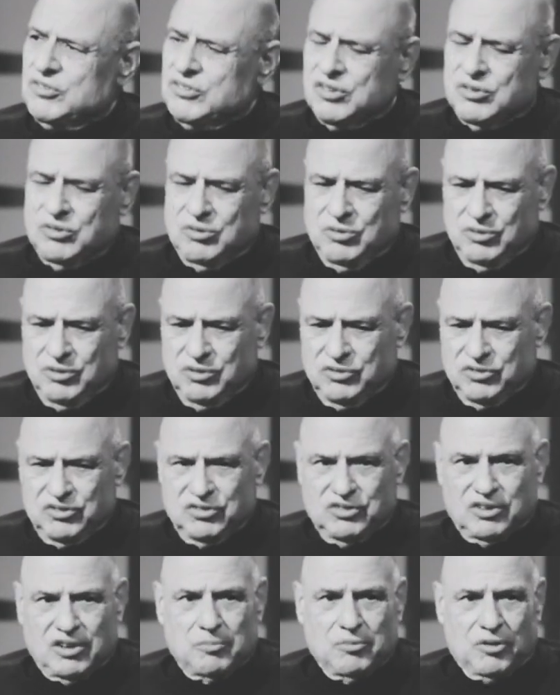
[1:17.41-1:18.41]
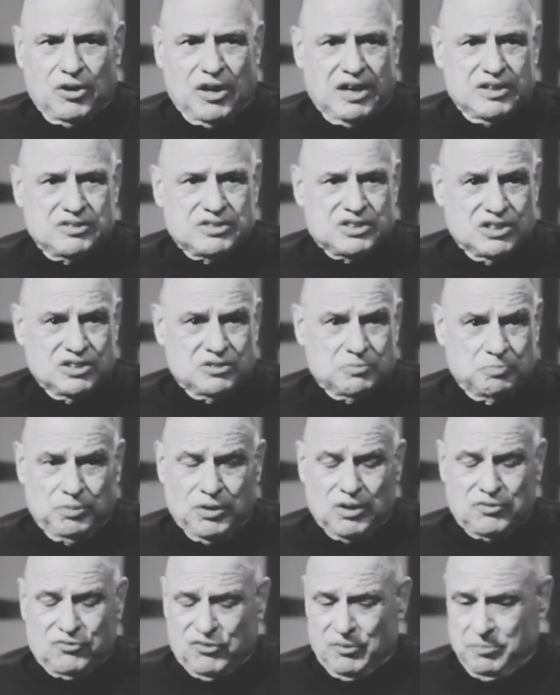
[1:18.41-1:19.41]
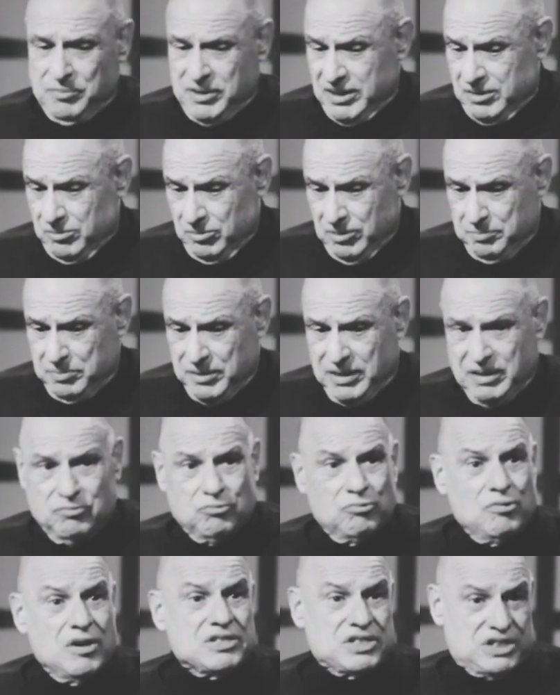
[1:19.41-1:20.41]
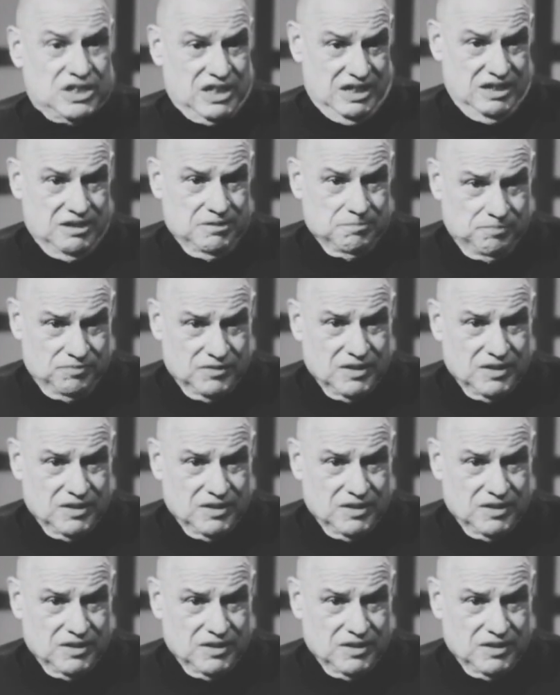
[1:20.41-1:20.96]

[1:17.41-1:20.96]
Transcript: to summarize this book for me, it would be risky.